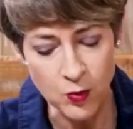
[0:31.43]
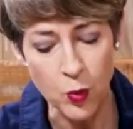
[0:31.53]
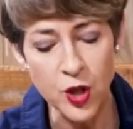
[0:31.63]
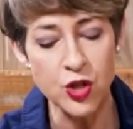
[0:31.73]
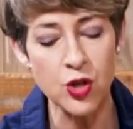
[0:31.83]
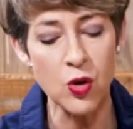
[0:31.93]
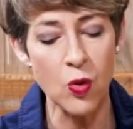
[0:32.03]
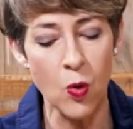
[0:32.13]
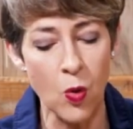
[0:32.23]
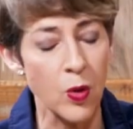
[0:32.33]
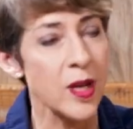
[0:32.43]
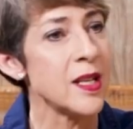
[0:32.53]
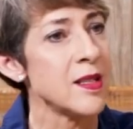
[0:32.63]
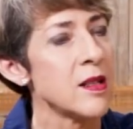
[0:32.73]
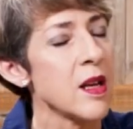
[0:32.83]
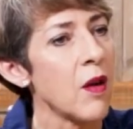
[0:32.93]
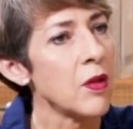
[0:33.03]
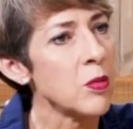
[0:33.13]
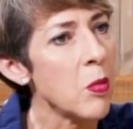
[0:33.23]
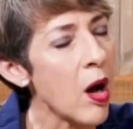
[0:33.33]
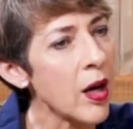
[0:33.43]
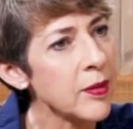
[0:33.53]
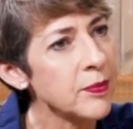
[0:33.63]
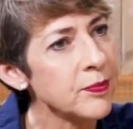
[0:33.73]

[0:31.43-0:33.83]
and which law is it governed by?